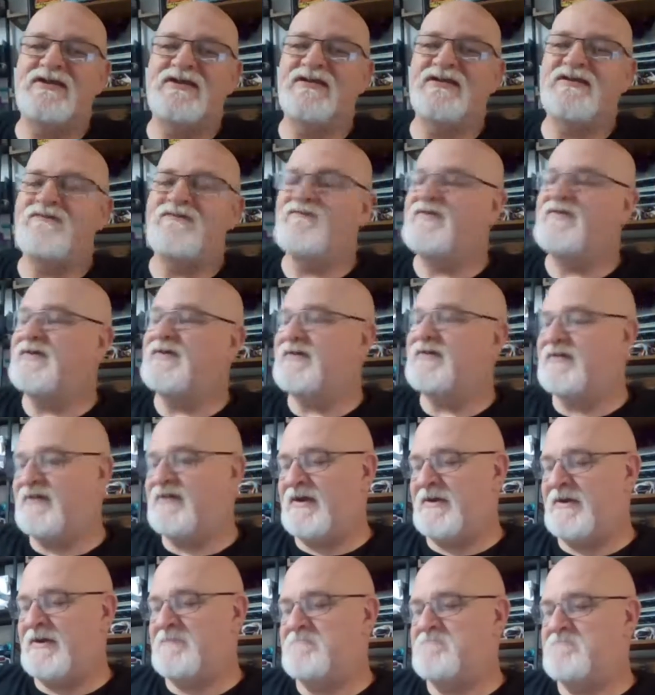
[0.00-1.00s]
I didn't even think of
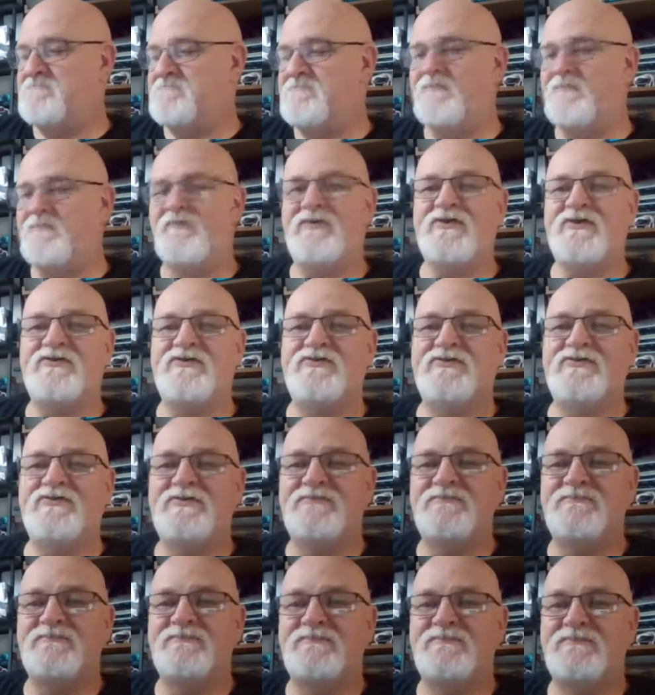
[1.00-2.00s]
that. Very
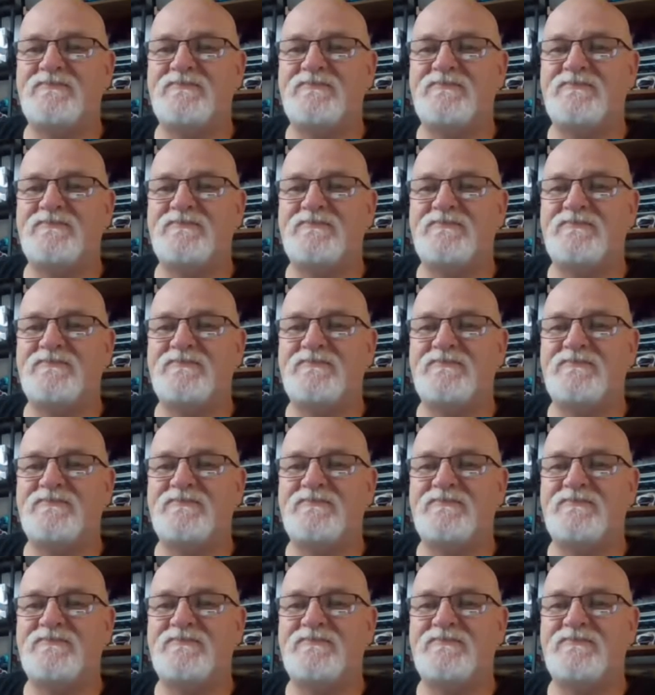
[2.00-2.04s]
cool.